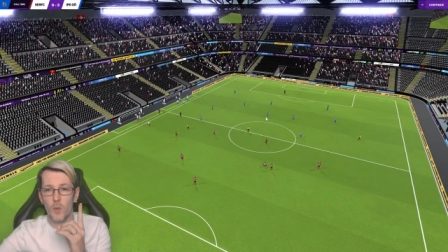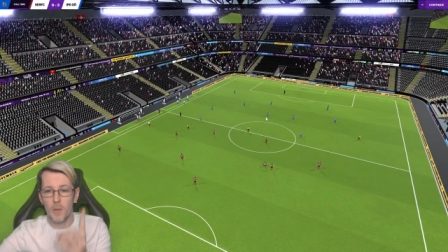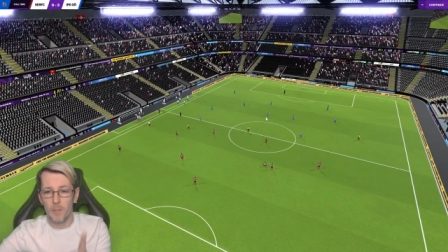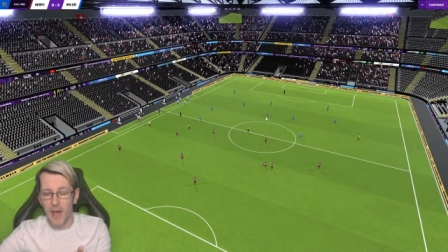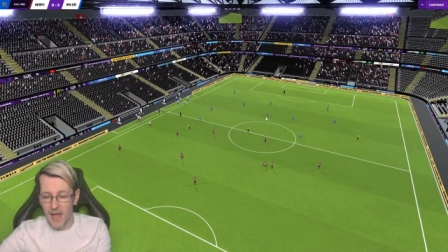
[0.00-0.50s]
we'll be
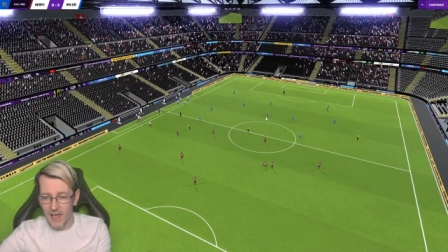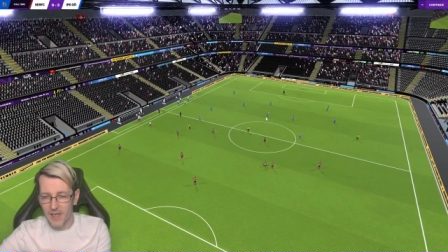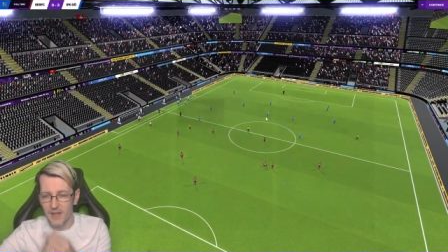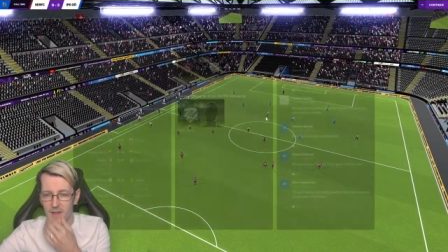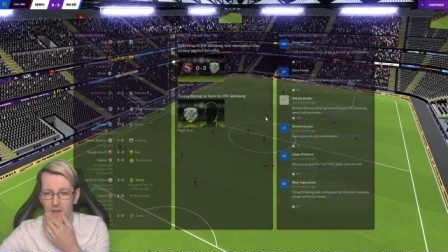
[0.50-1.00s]
back.
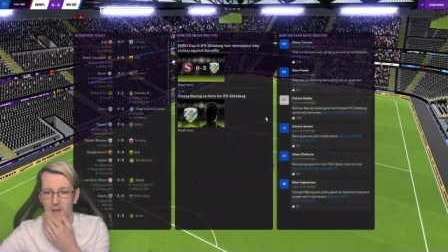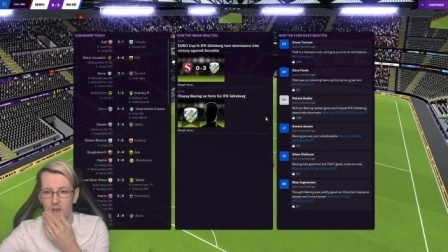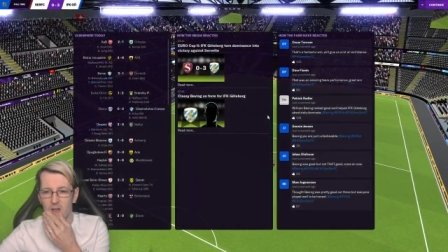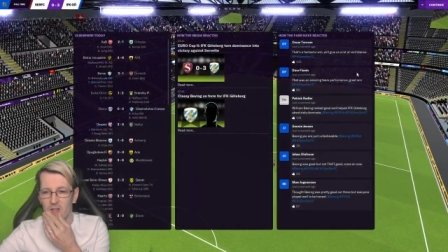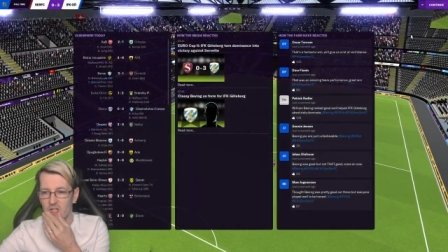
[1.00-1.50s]

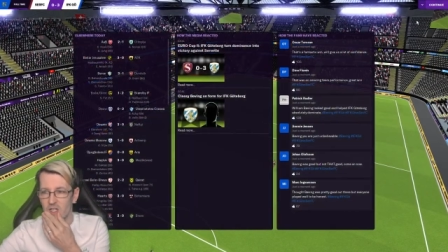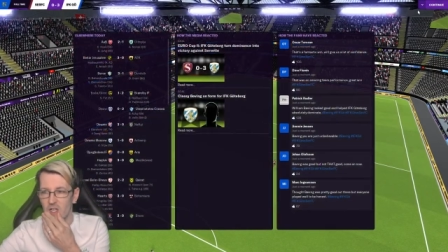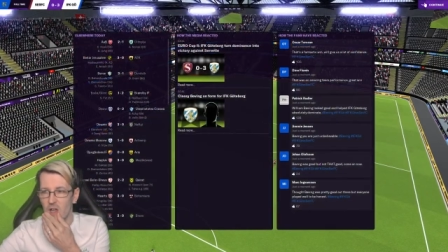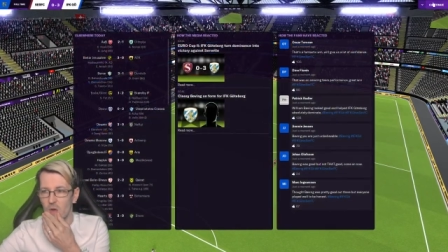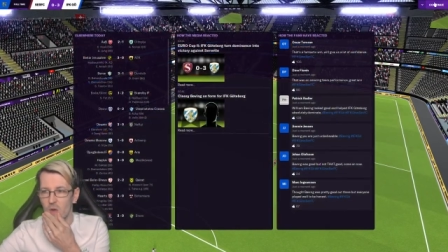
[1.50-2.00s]

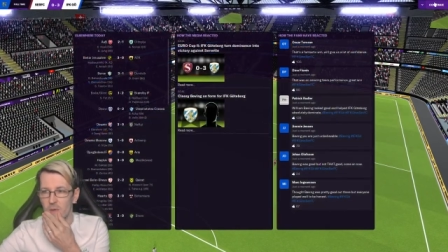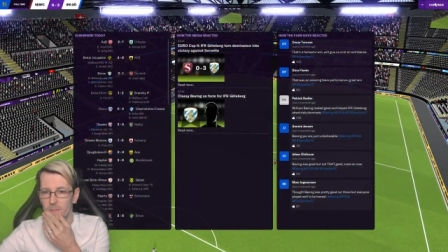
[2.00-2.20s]
So,